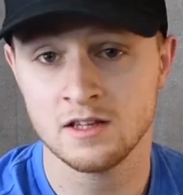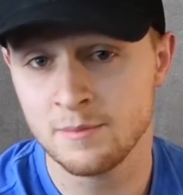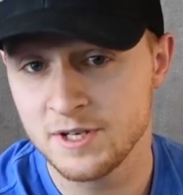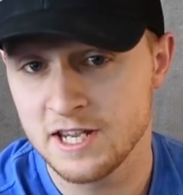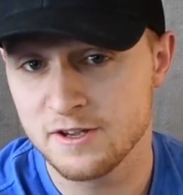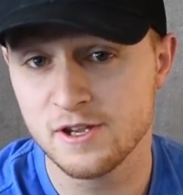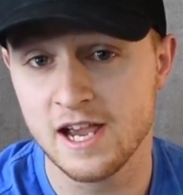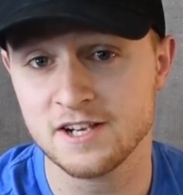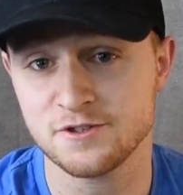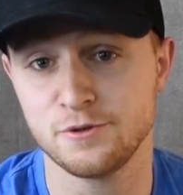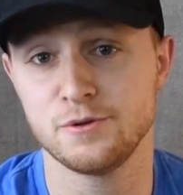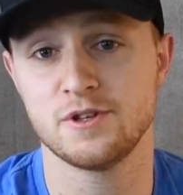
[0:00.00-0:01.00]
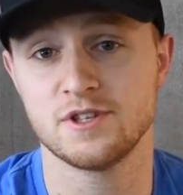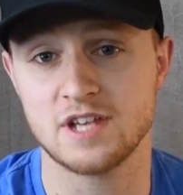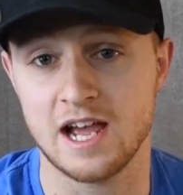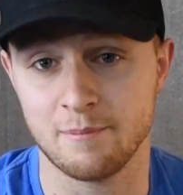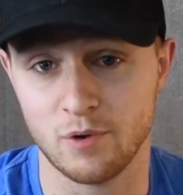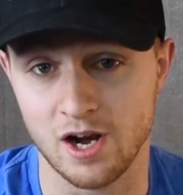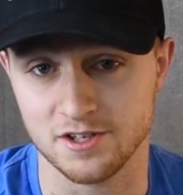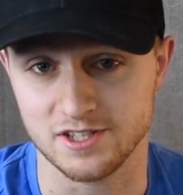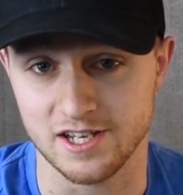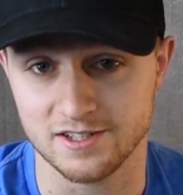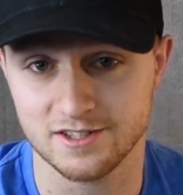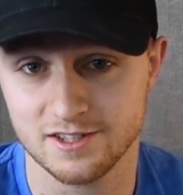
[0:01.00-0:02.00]
Let me take you guys through the design
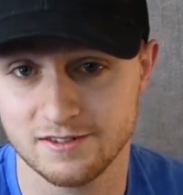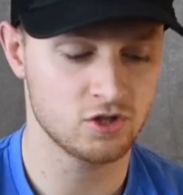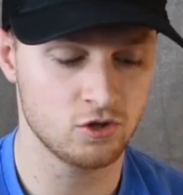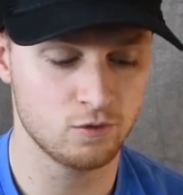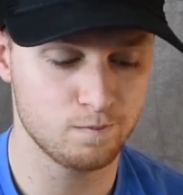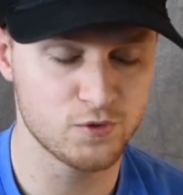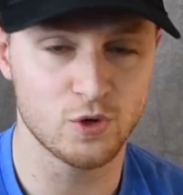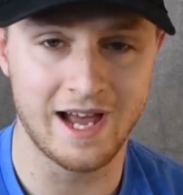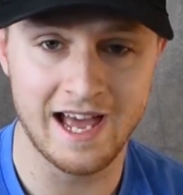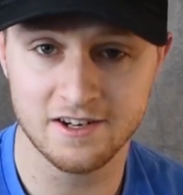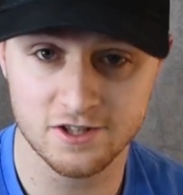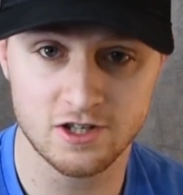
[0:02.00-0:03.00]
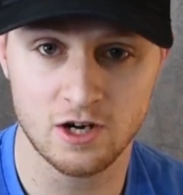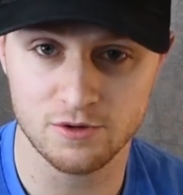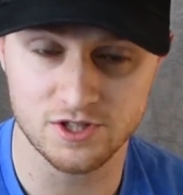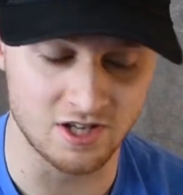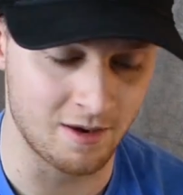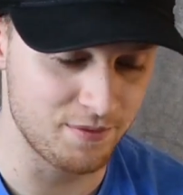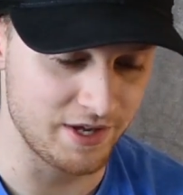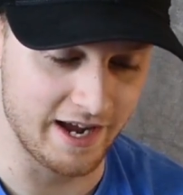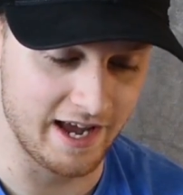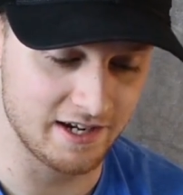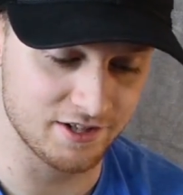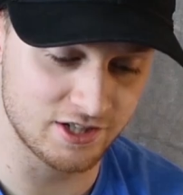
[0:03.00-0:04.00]
process. So I had to start with something. I
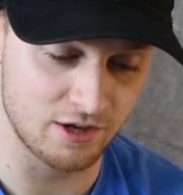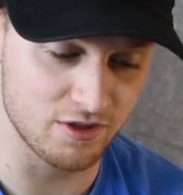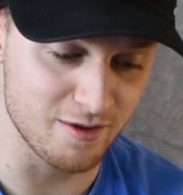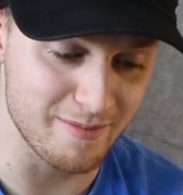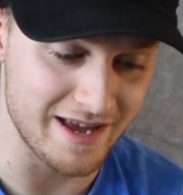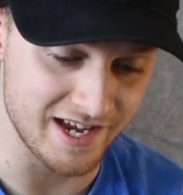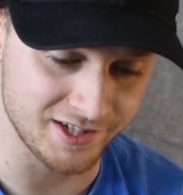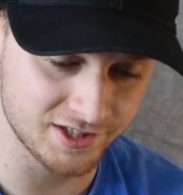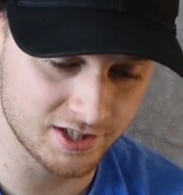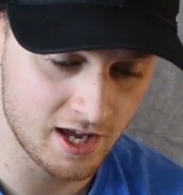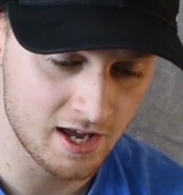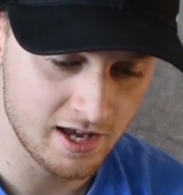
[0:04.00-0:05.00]
had to start with a base.